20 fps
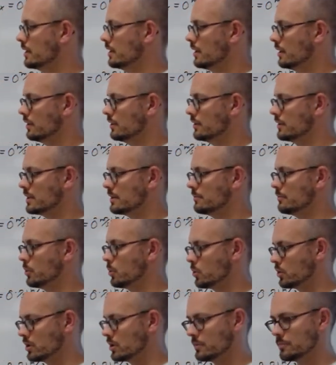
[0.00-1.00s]
The
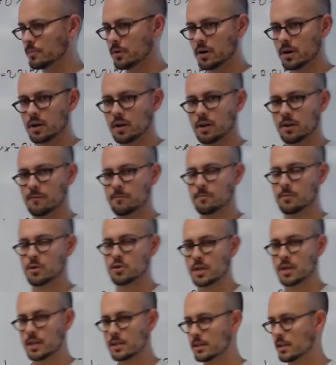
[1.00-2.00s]
important part of
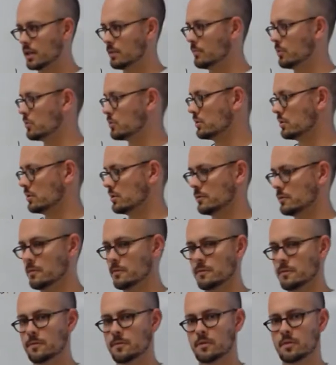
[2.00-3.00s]
projectile motion
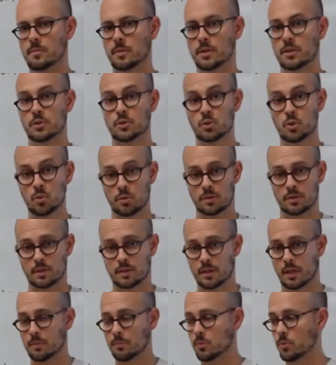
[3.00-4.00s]
from a student
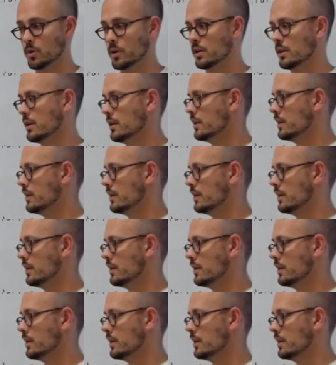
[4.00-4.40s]
standpoint